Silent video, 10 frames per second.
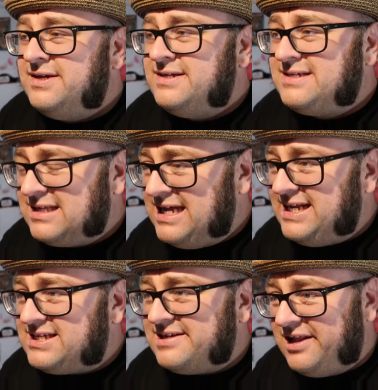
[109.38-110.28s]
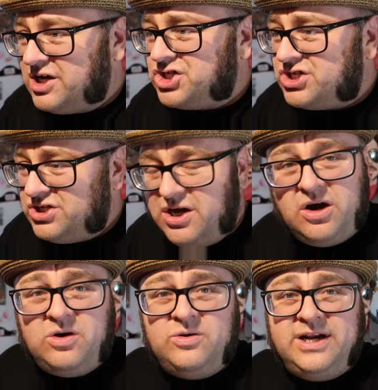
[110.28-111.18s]
sleet, slush,
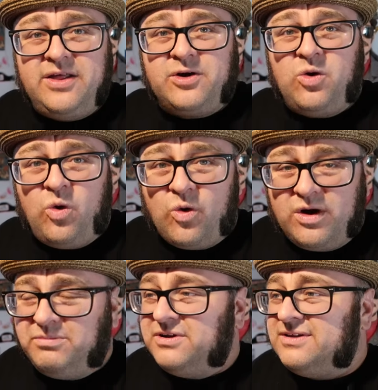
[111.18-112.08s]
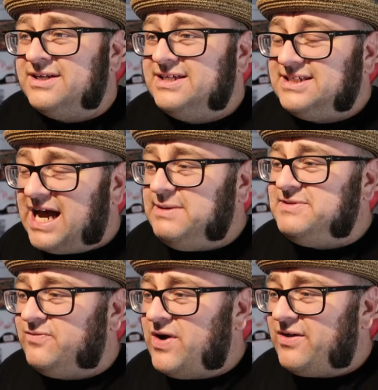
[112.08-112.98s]
snow, and other horrible
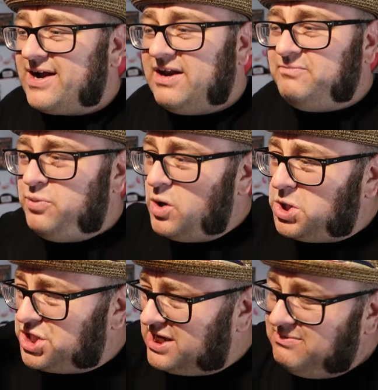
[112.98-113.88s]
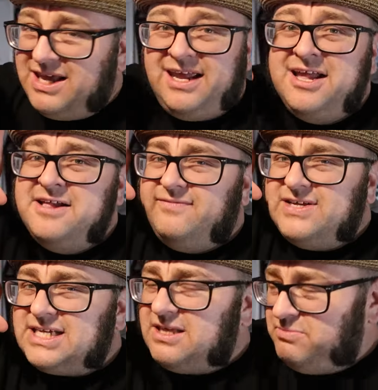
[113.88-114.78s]
types of weather, kind of pushing me,
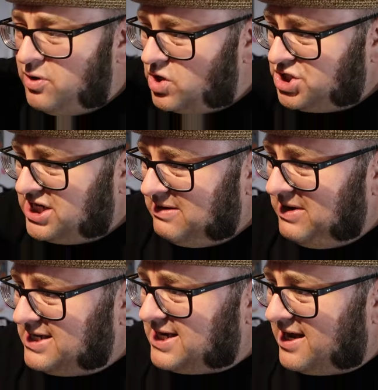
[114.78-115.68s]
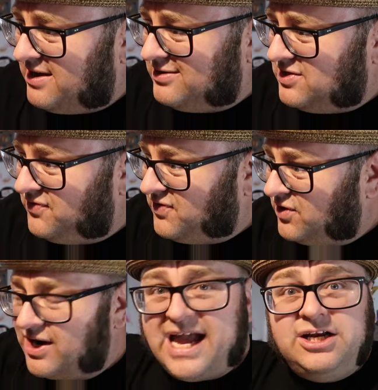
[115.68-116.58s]
physically pushing me down to
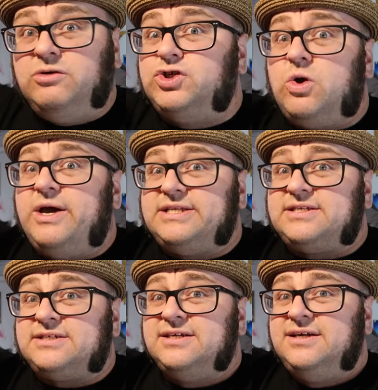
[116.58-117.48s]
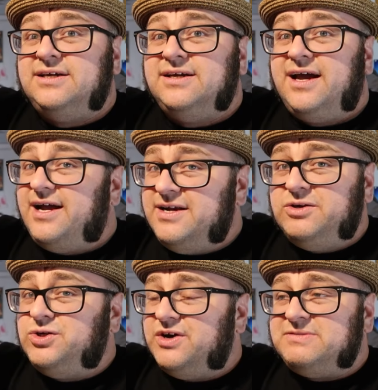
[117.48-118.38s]
Florida. I had no choice. I had
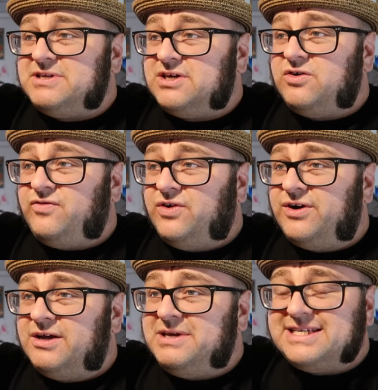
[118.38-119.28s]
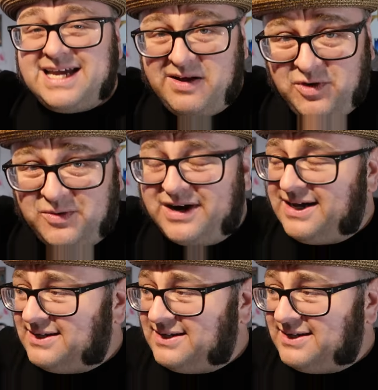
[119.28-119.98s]
no choice but to go to Florida because everywhere